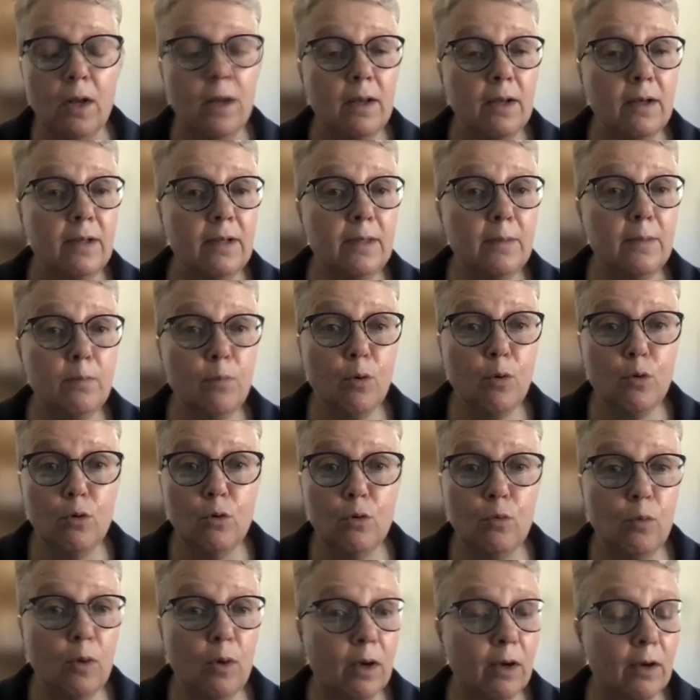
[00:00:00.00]
limbo
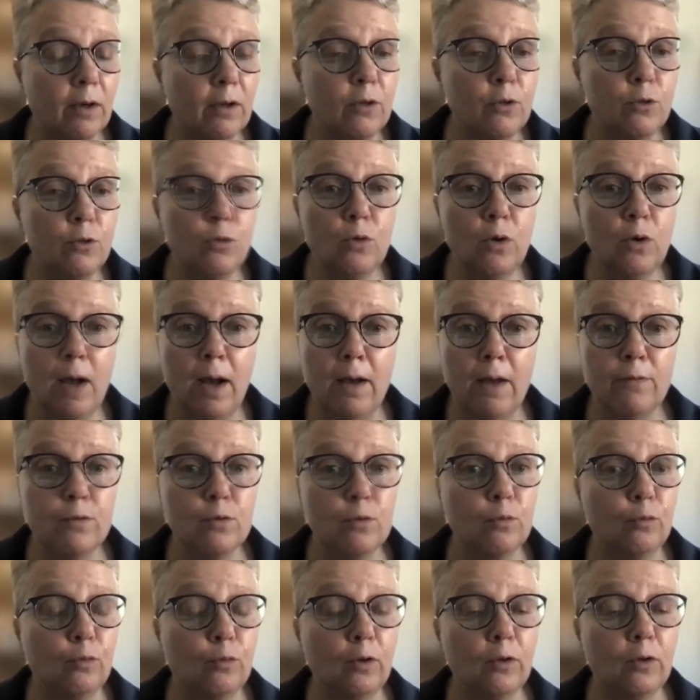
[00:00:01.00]
where you have the
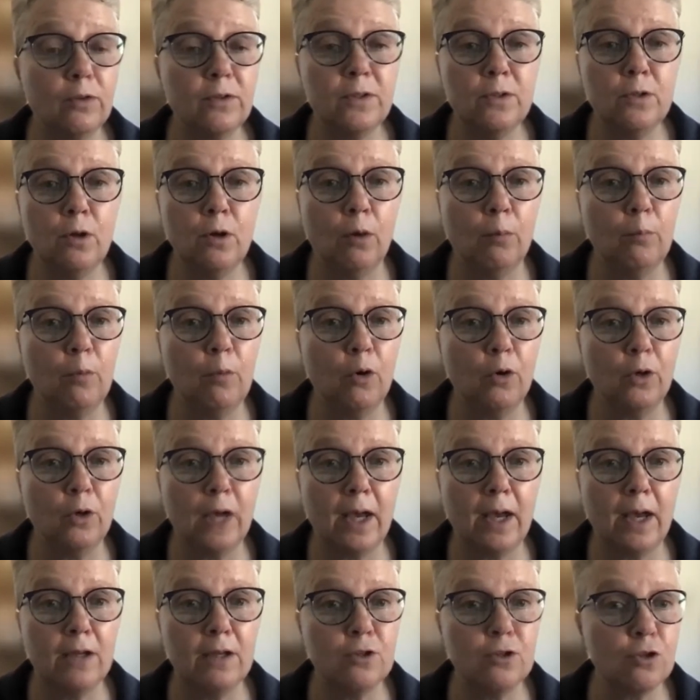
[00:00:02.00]
30-year
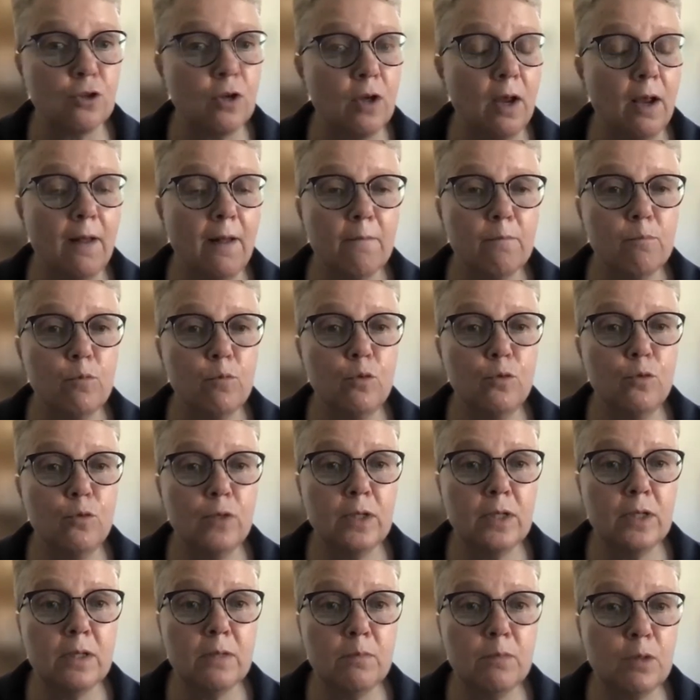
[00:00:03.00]
mortgage
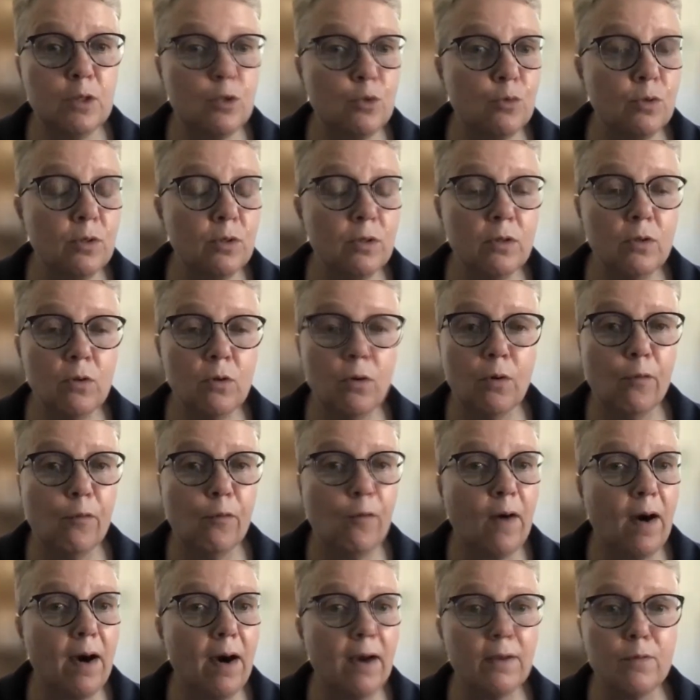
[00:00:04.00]
moving between
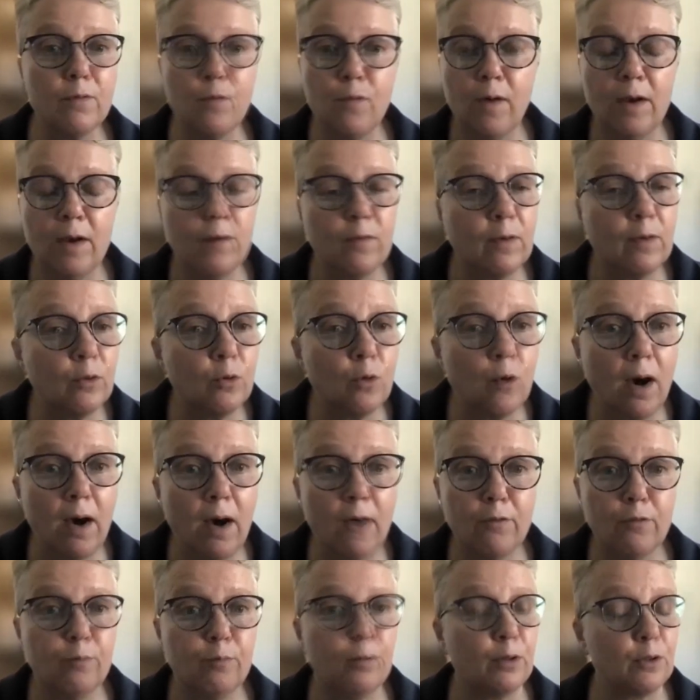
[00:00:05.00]

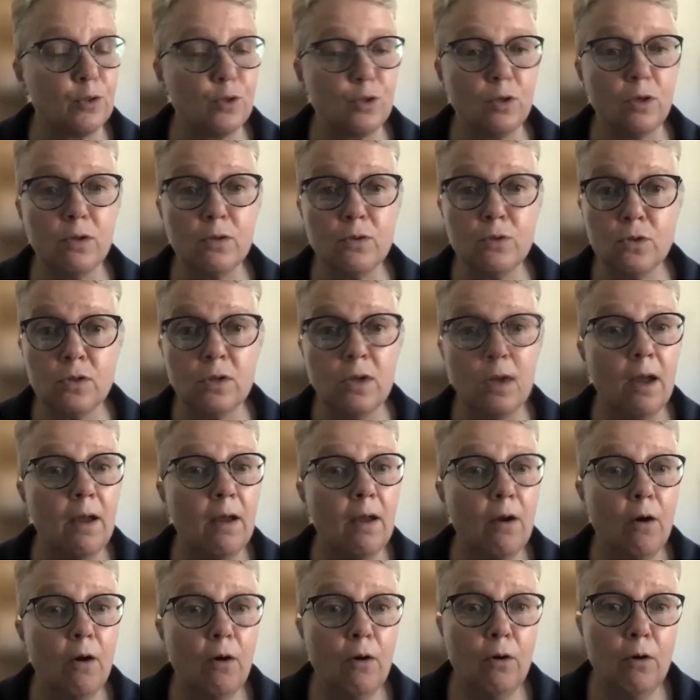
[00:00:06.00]

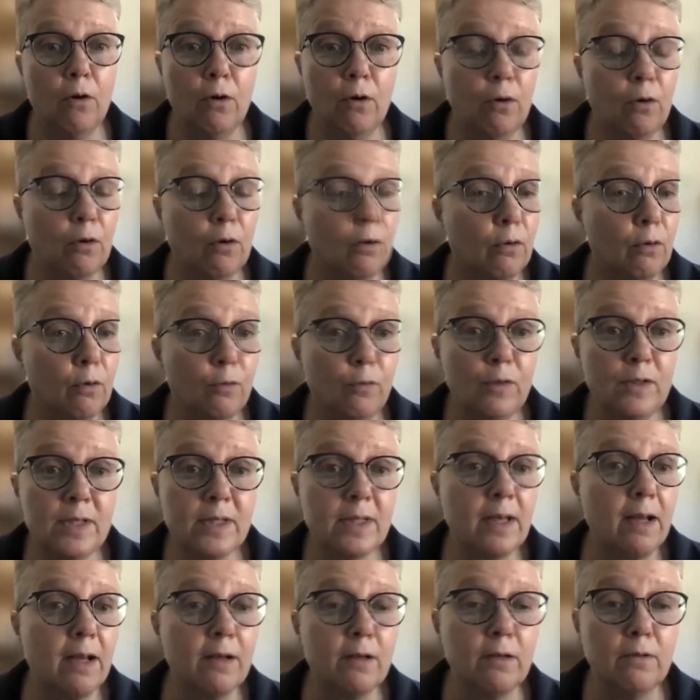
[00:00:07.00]

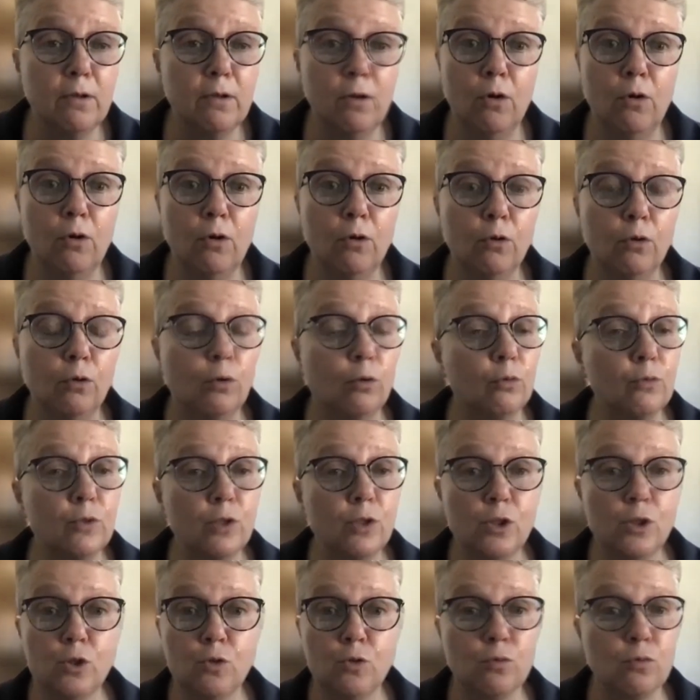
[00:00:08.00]

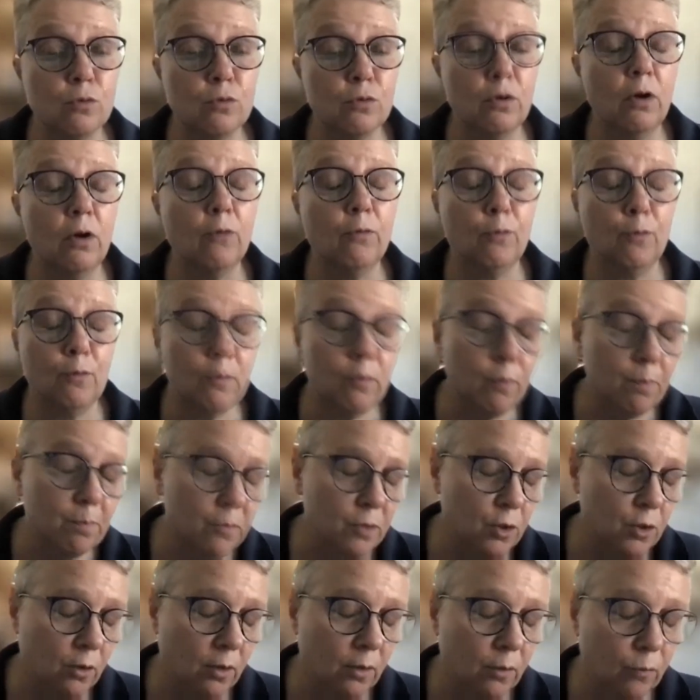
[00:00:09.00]

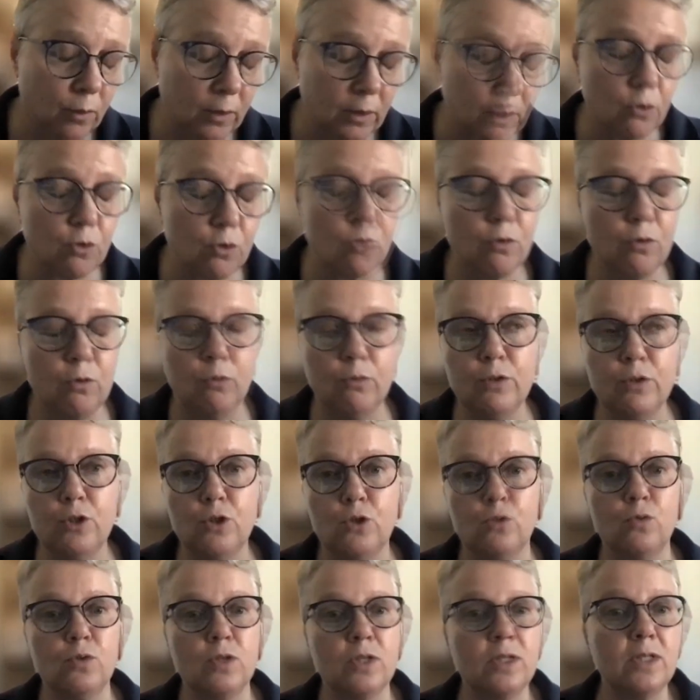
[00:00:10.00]
5.5%, financial
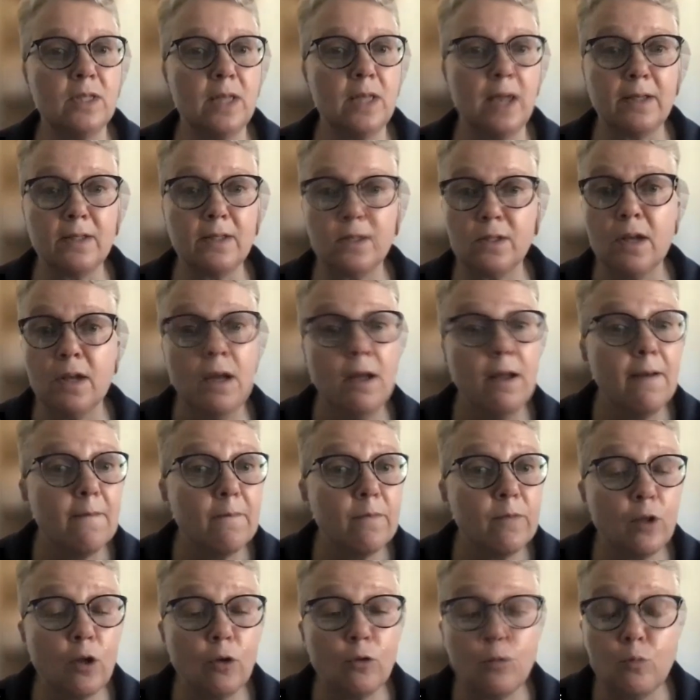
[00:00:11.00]
conditions index
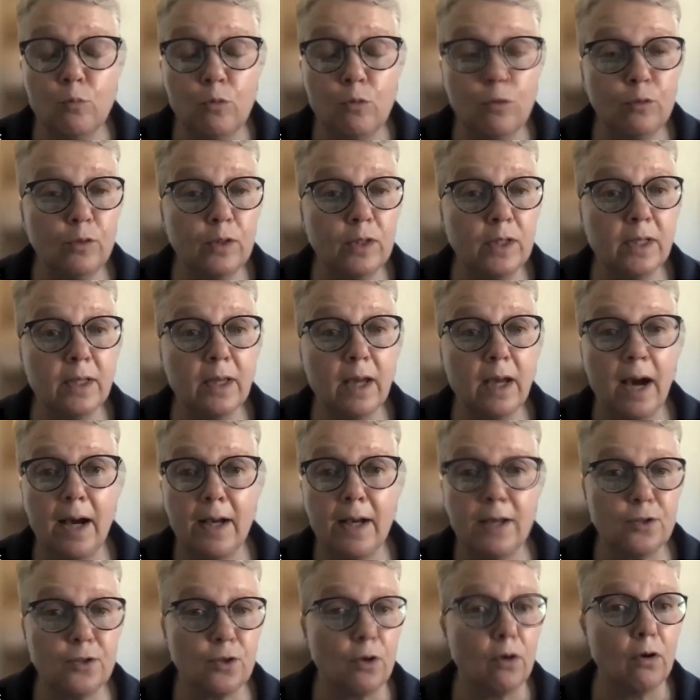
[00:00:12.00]
not moving
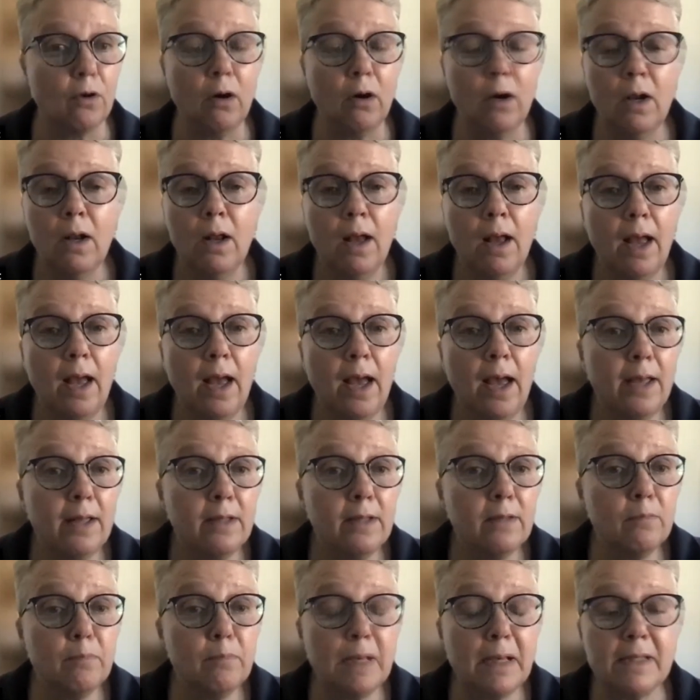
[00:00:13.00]
either,
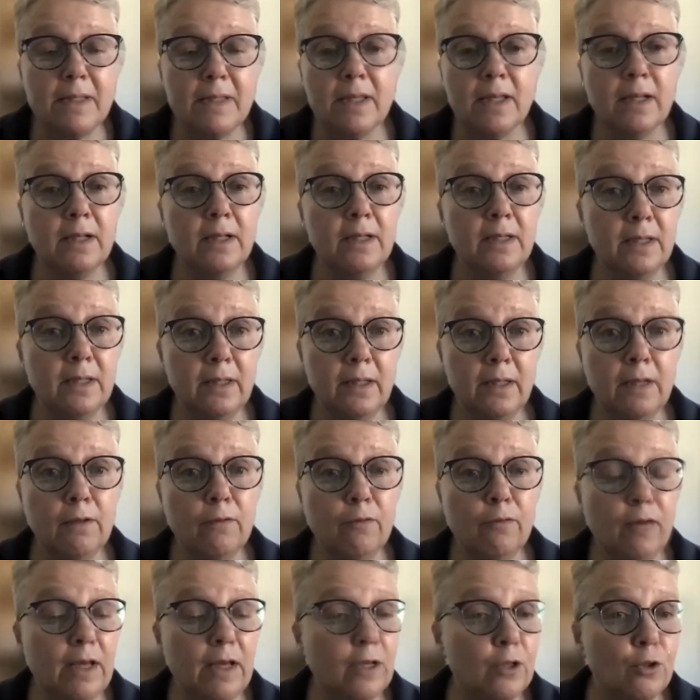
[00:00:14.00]
and basically
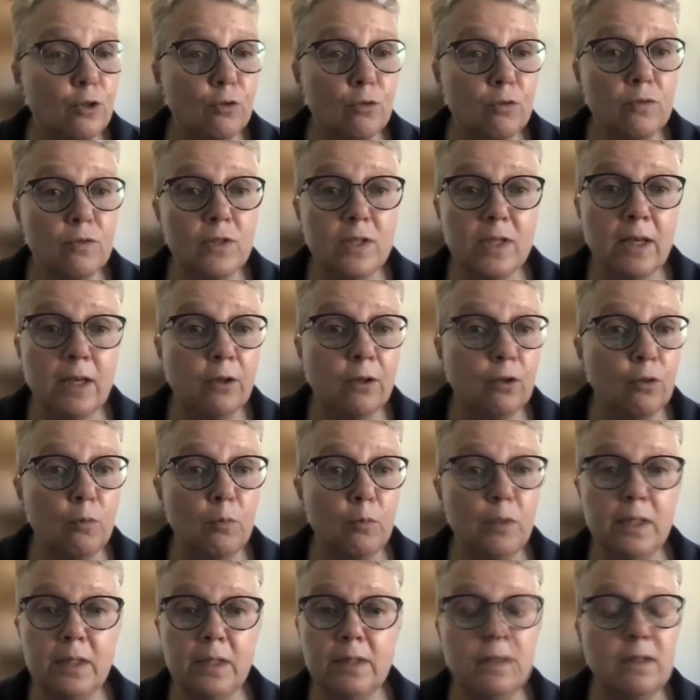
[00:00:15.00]
inflation, the
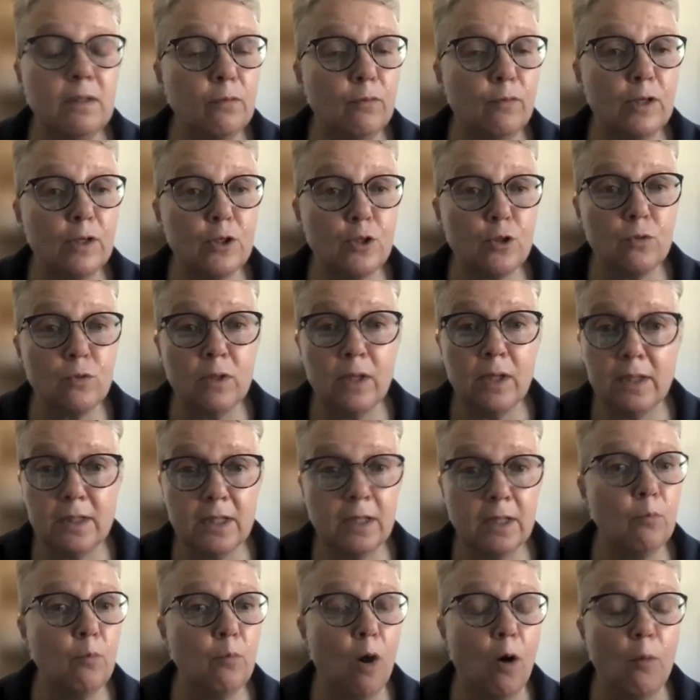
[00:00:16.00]
economy and inflation
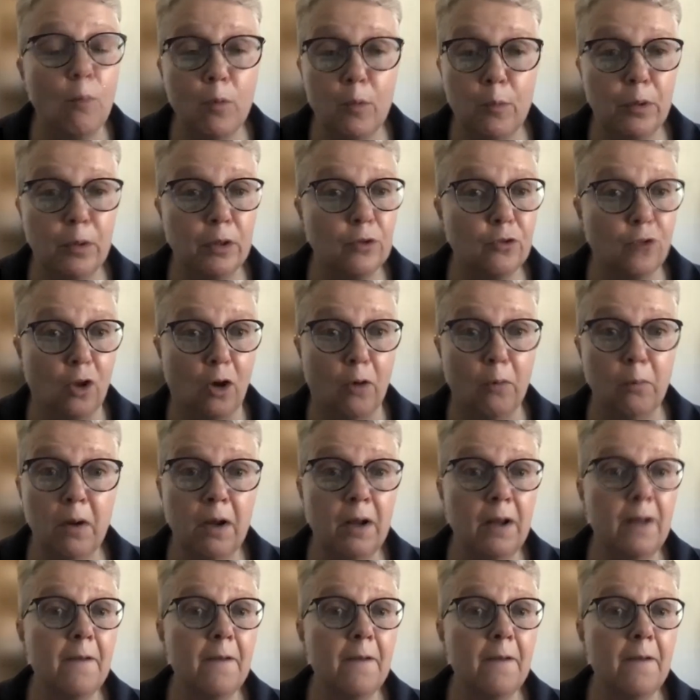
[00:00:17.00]
getting more momentum,